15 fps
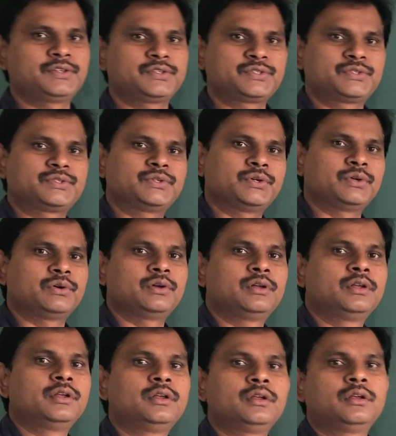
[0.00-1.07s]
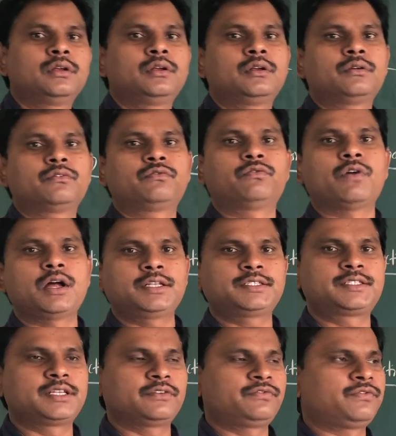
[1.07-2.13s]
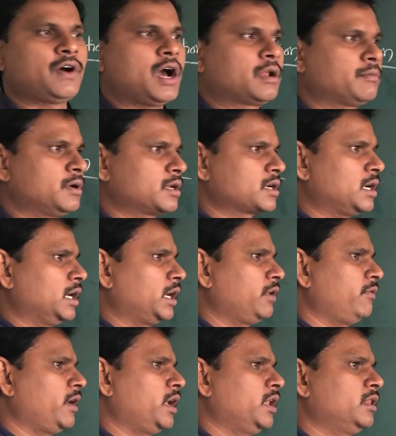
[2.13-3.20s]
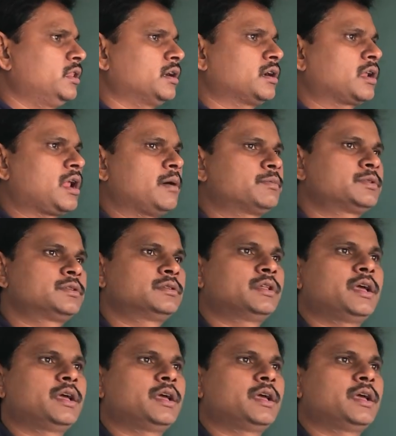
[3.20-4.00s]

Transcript: So once the farmer cultivating the crops,